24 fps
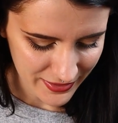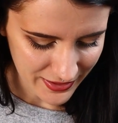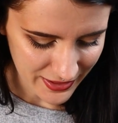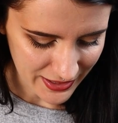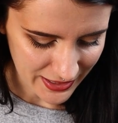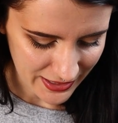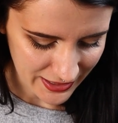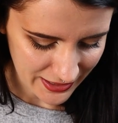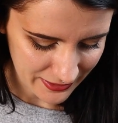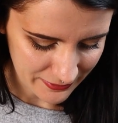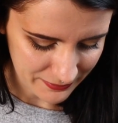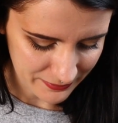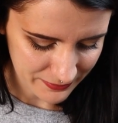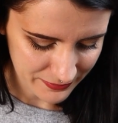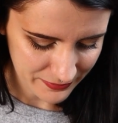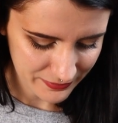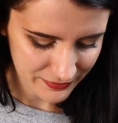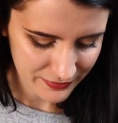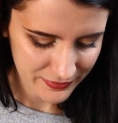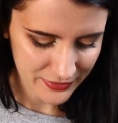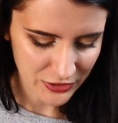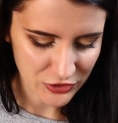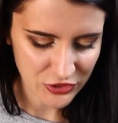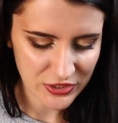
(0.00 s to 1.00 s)

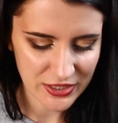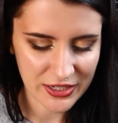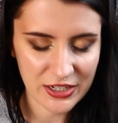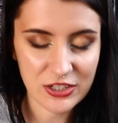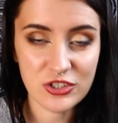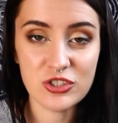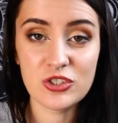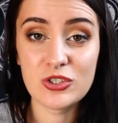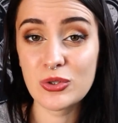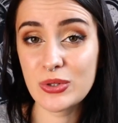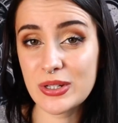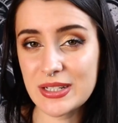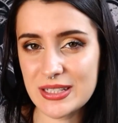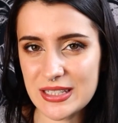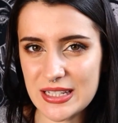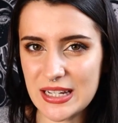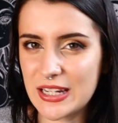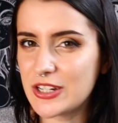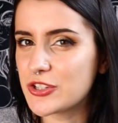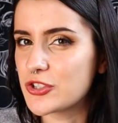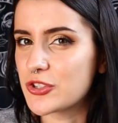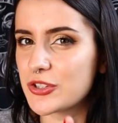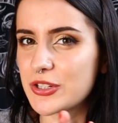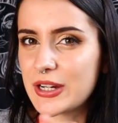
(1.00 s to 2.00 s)
Um there's like a student
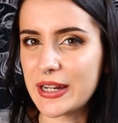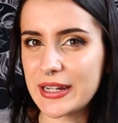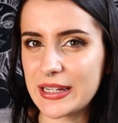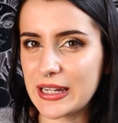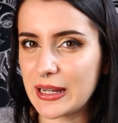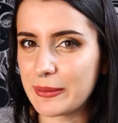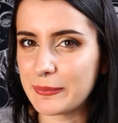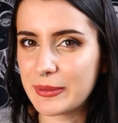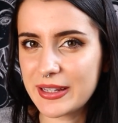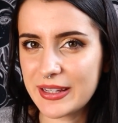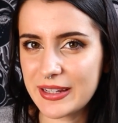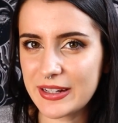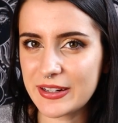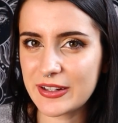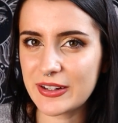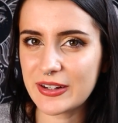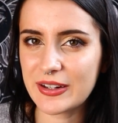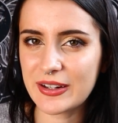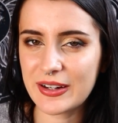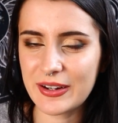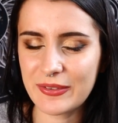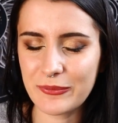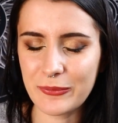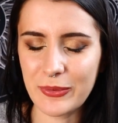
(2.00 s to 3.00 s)
teacher dynamic
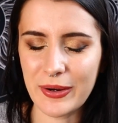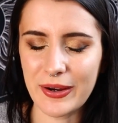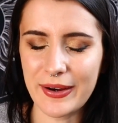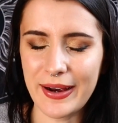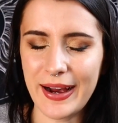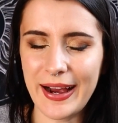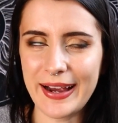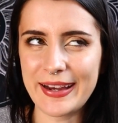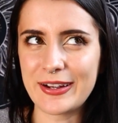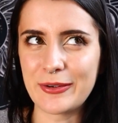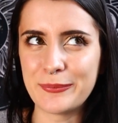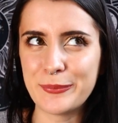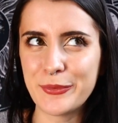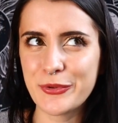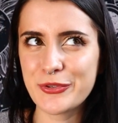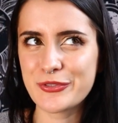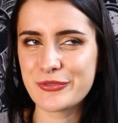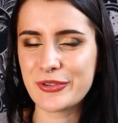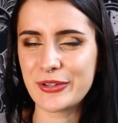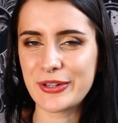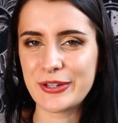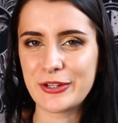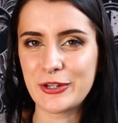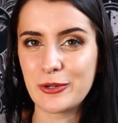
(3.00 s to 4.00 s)
here where I
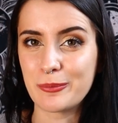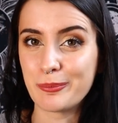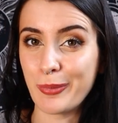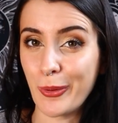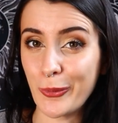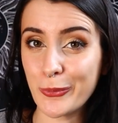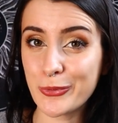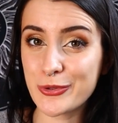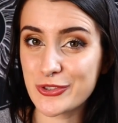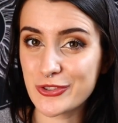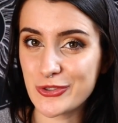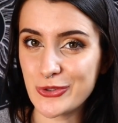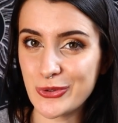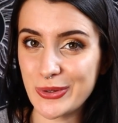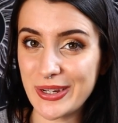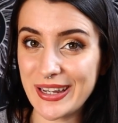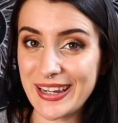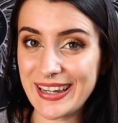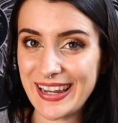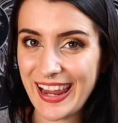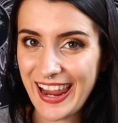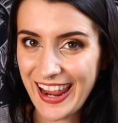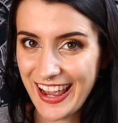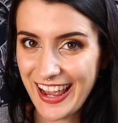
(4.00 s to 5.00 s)
almost feel like you're both student